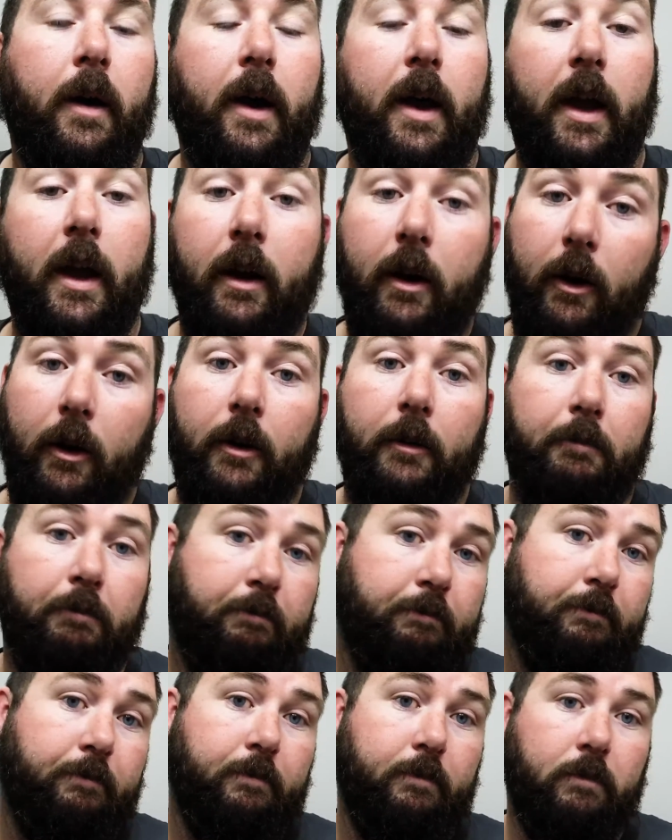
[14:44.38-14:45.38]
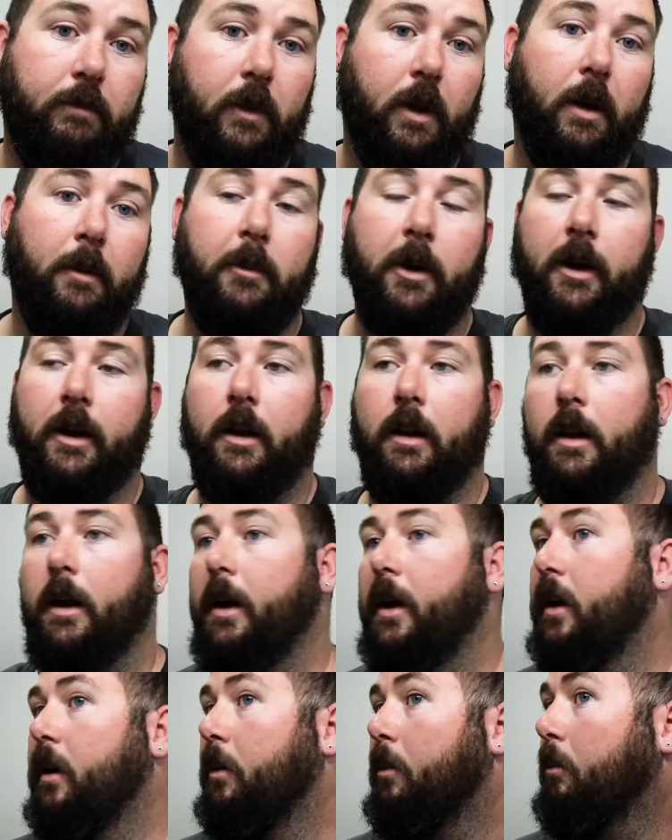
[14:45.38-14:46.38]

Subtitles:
It hurt, I'm not going to lie.